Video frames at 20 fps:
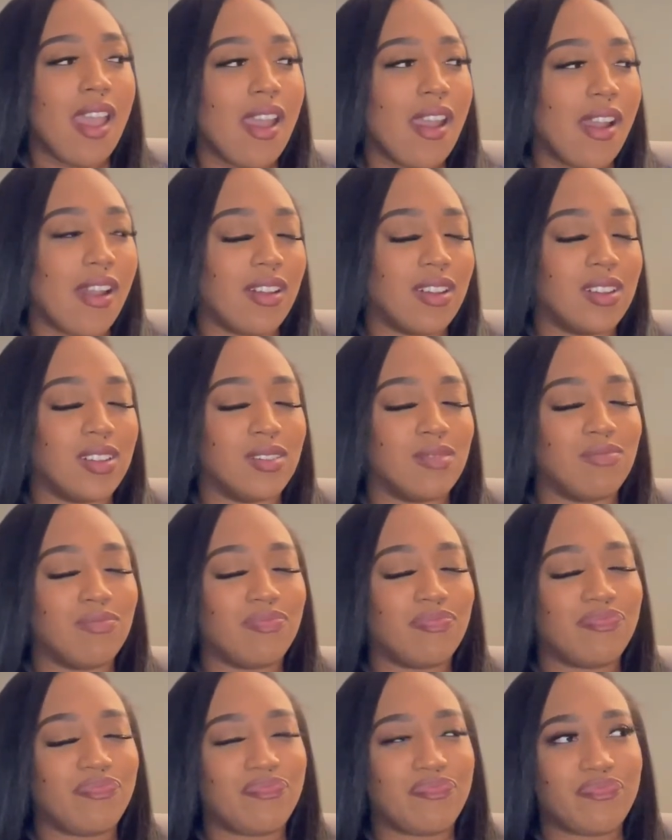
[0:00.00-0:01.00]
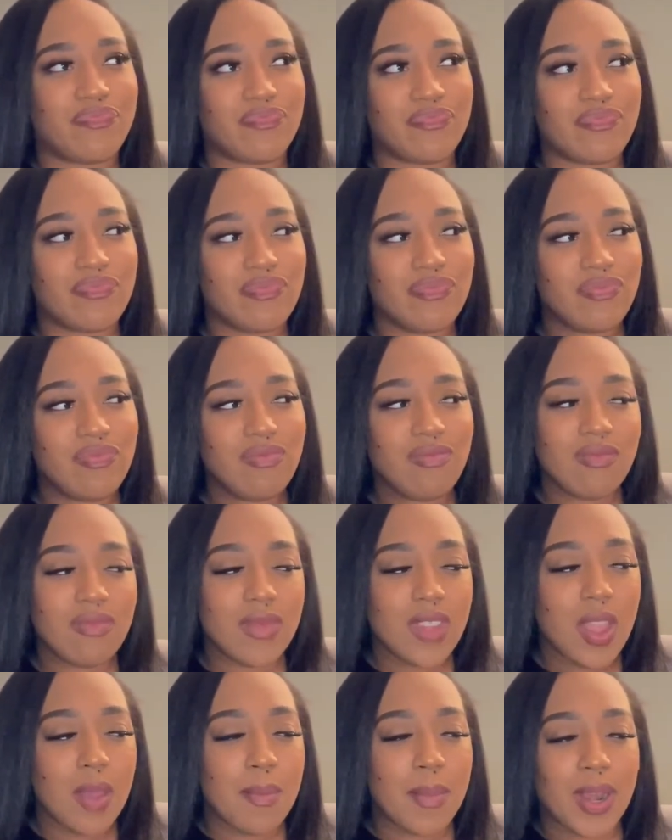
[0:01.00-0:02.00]

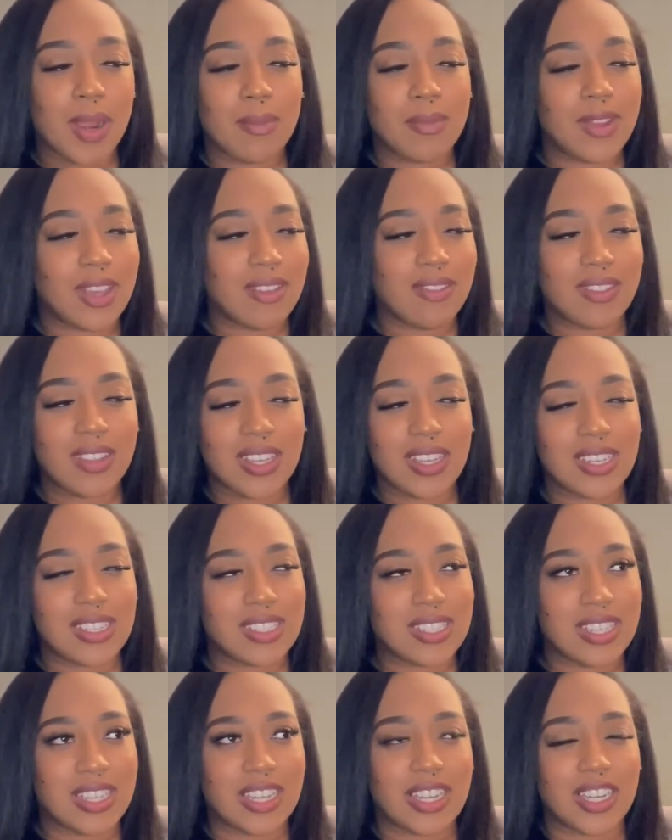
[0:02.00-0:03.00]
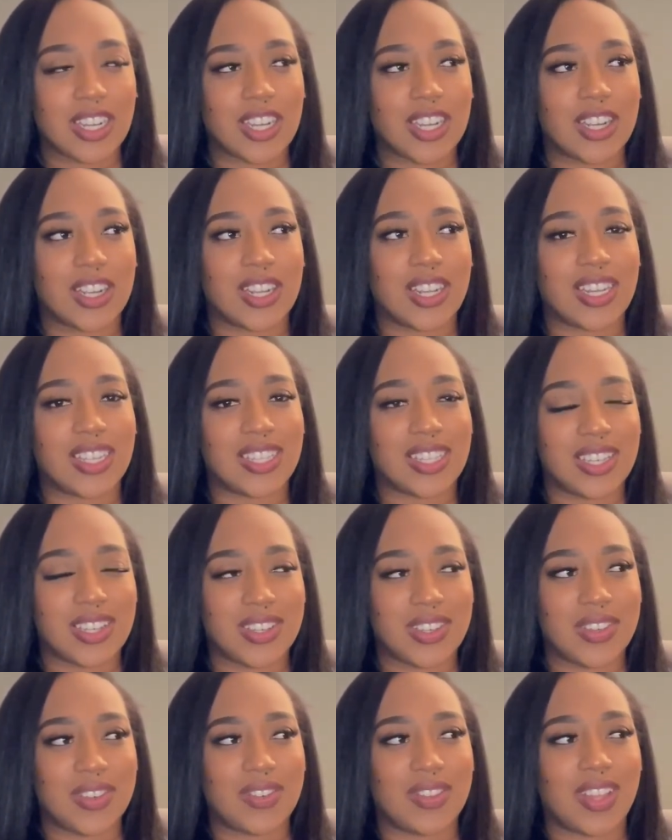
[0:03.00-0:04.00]
But I'm definitely going to sit here and tell
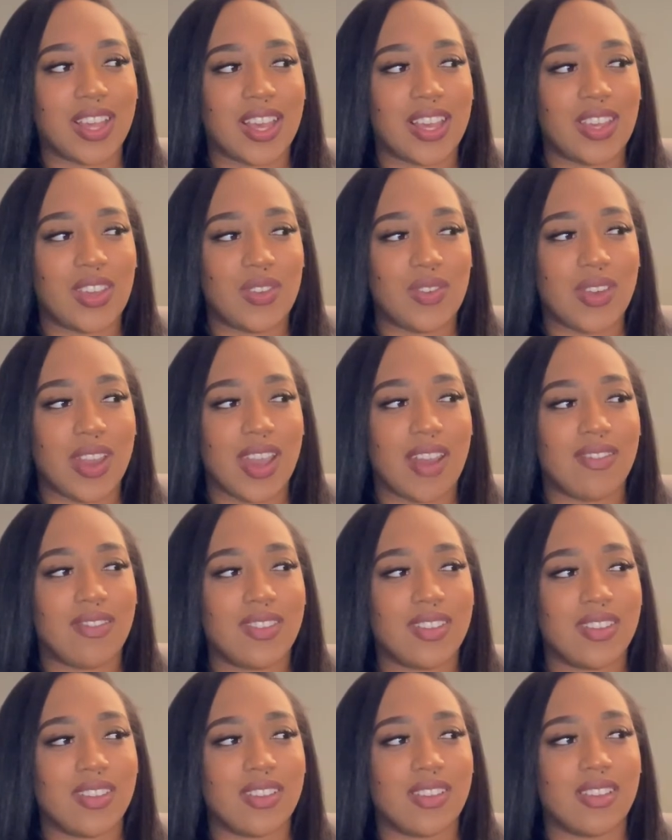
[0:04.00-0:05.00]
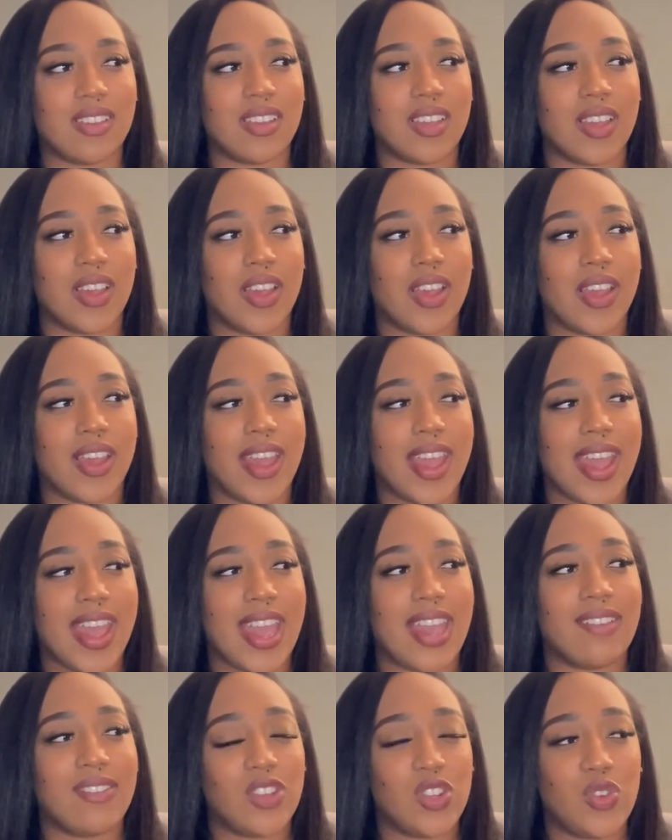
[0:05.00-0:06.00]
you, like, you have
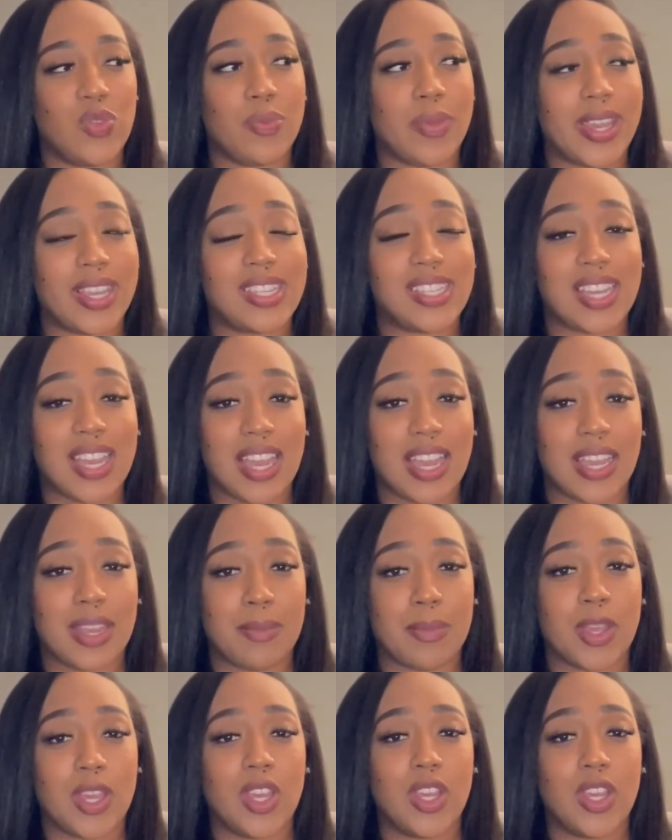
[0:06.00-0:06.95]
to make time